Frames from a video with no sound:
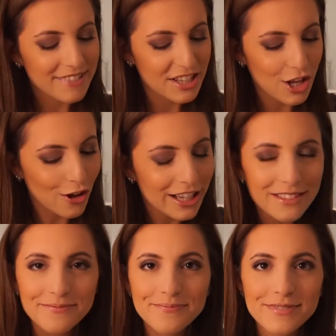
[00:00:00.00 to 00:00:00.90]
It's all
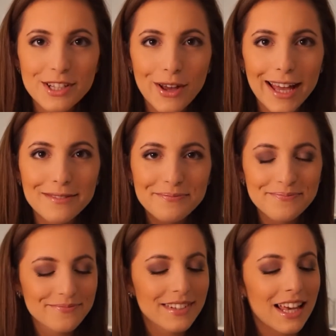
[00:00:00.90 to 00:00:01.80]
good. It's okay.
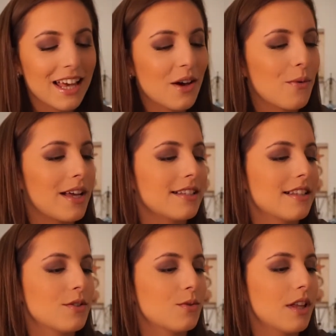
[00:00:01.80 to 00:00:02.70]
Was
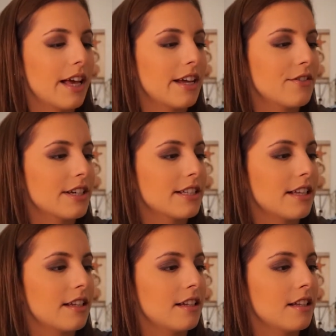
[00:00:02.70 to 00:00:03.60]
this Ole
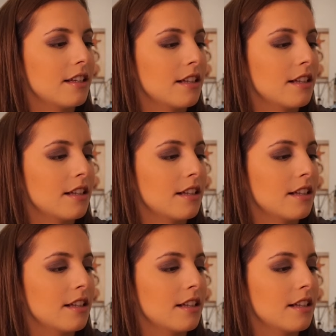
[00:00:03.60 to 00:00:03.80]
Henriksen.